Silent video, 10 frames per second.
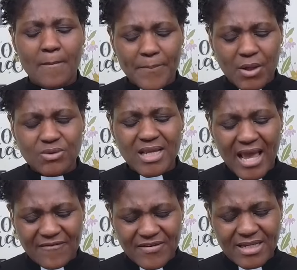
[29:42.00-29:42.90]
both
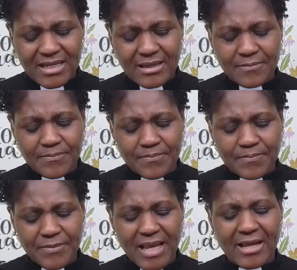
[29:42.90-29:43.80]
heavenly
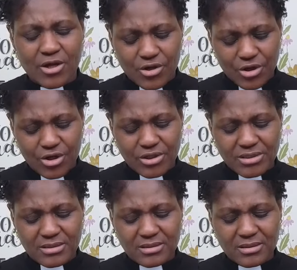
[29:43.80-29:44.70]
and on
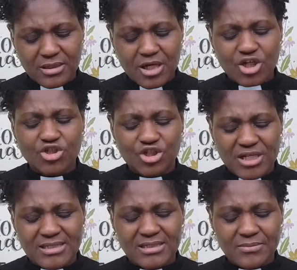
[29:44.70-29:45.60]
earth. In
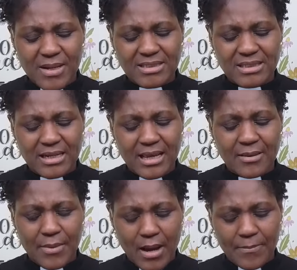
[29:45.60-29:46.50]
Jesus' mighty
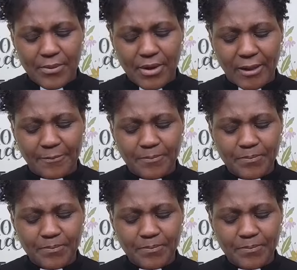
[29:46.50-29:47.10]
name I pray.